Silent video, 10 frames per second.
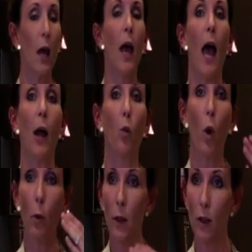and what
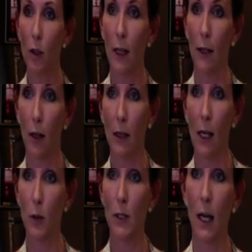we look like on the
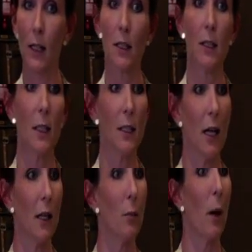outside is dictated
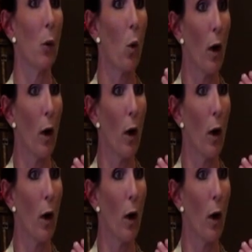by what